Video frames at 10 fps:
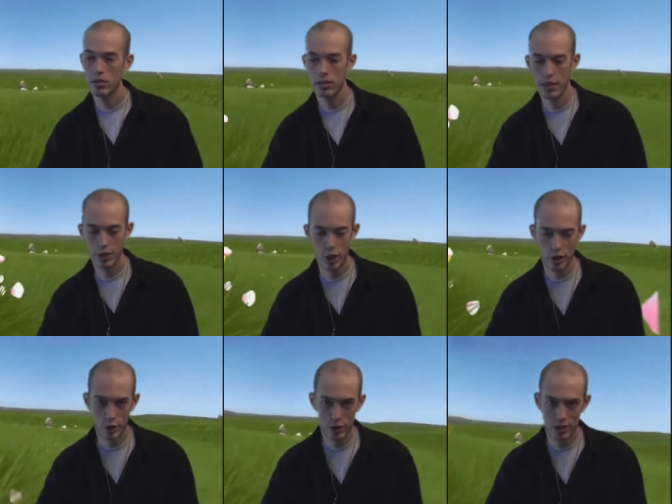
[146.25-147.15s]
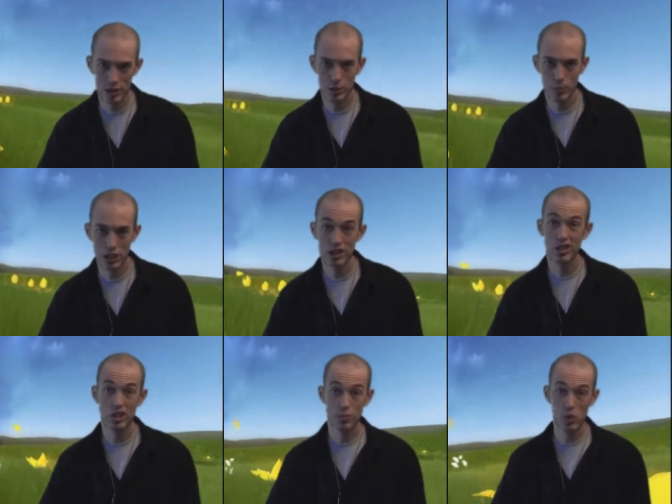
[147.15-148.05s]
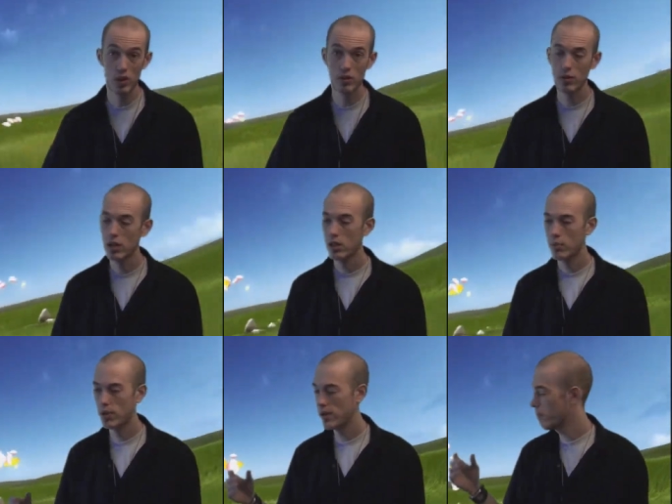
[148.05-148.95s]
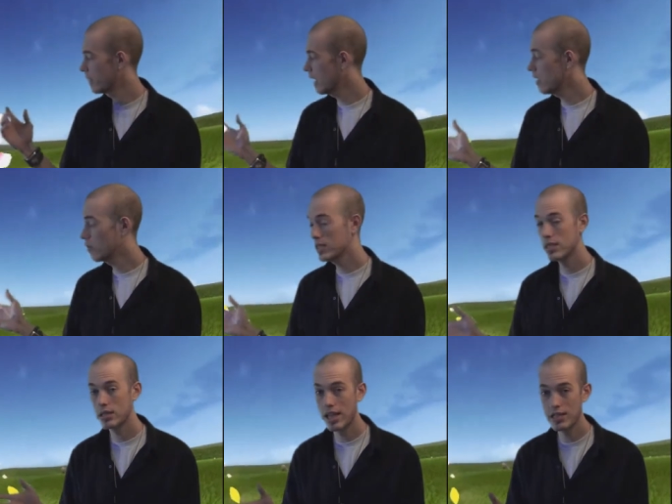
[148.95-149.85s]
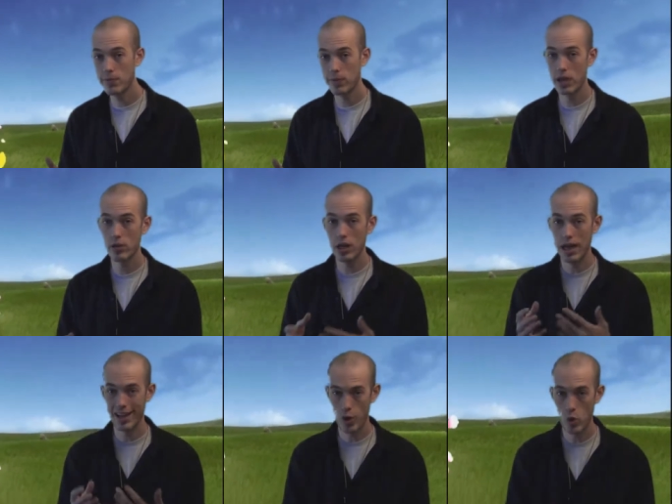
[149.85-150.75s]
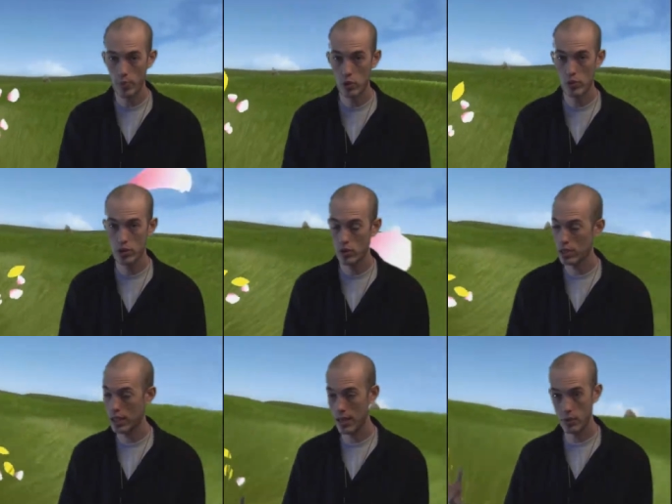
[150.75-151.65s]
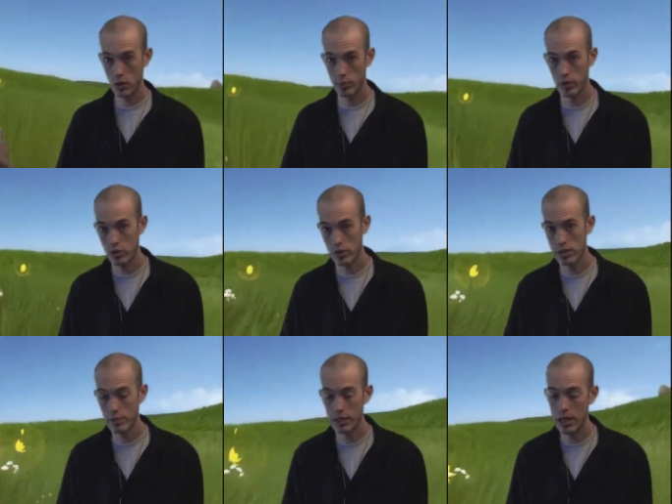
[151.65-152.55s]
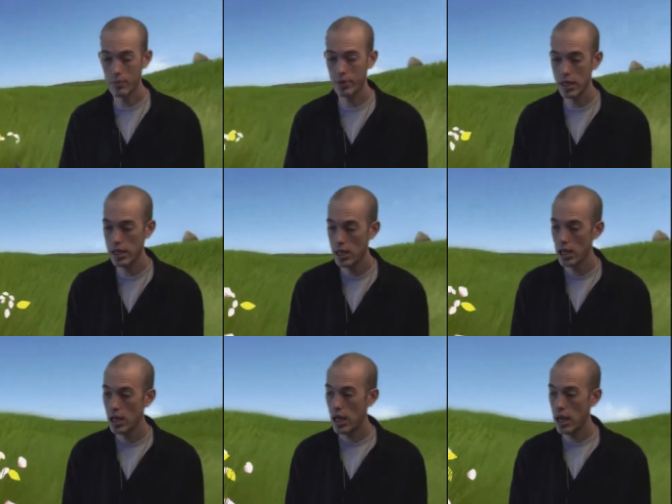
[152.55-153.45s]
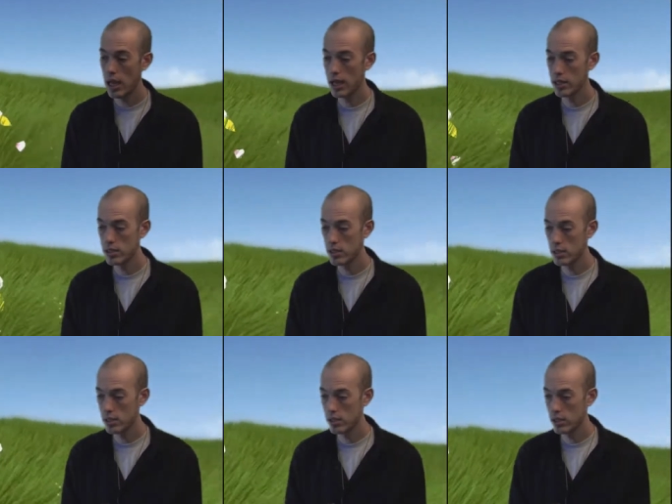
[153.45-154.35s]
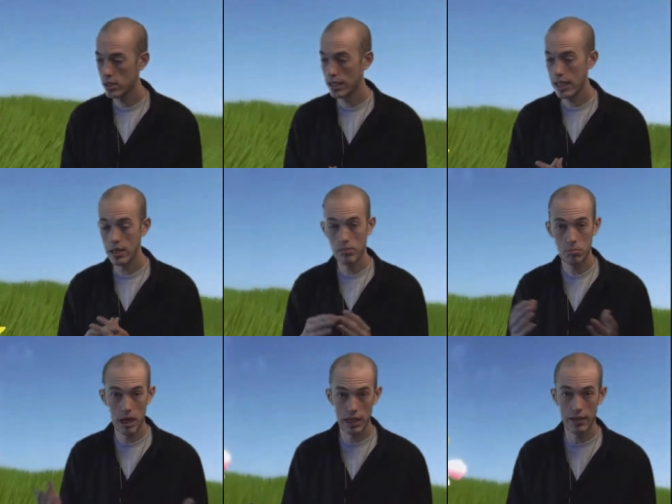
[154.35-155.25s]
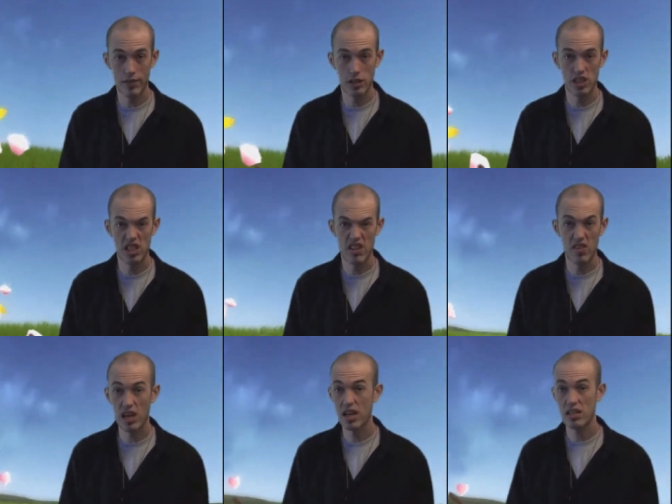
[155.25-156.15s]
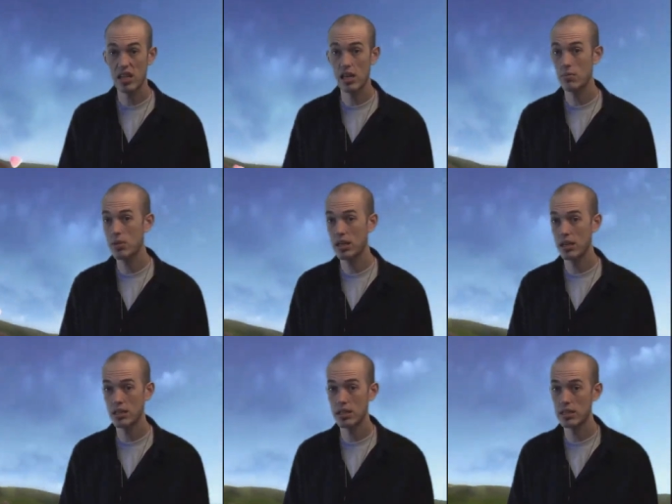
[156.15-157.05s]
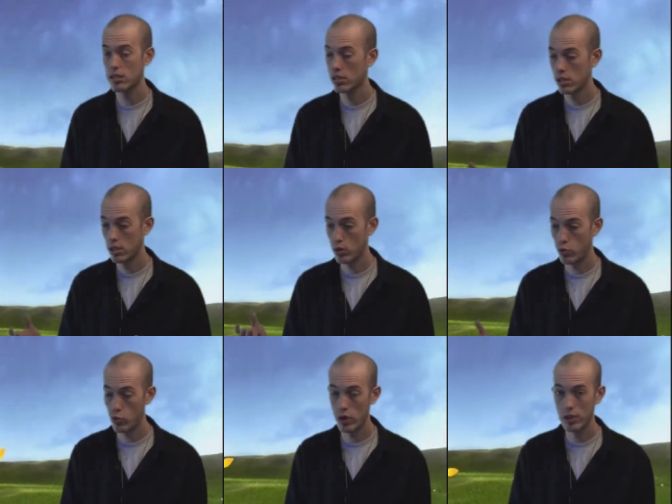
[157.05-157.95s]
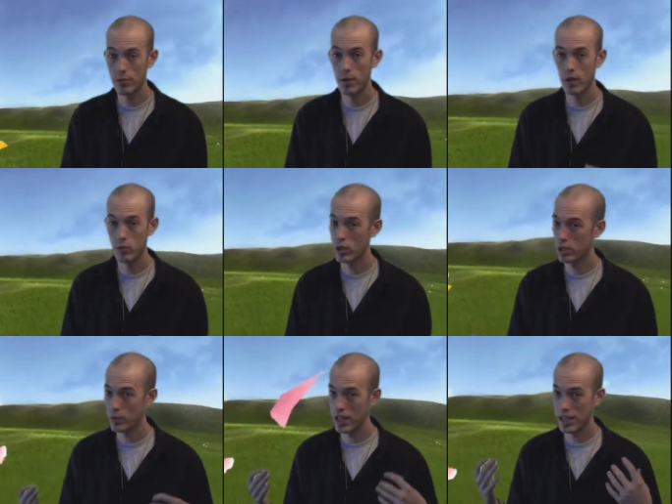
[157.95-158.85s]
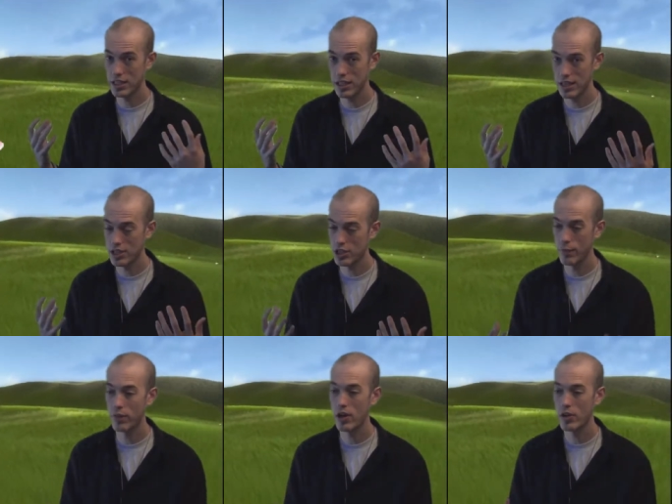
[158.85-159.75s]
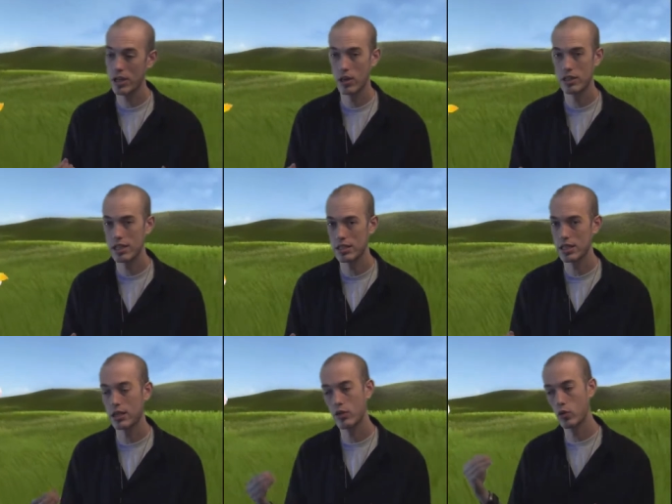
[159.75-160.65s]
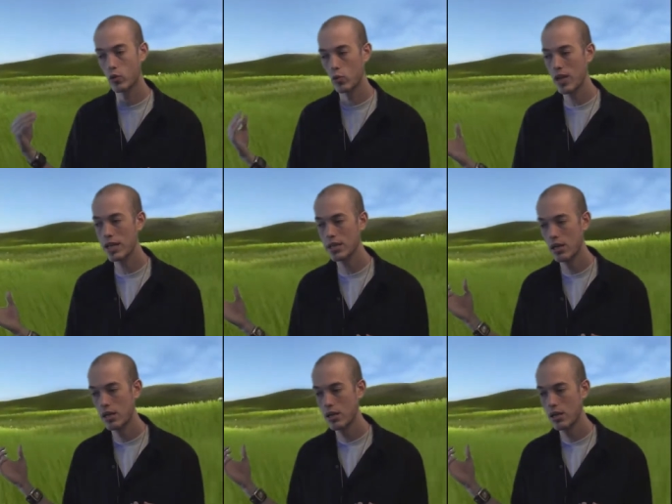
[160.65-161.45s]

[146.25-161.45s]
Not that there is much to spoil, but anyways, that's Flower. I hope you enjoy the game. I hope you enjoy some of the gameplay. And again, I give it a 7 out of 10 because it's really fun, really relaxing, and just very artistic. Great,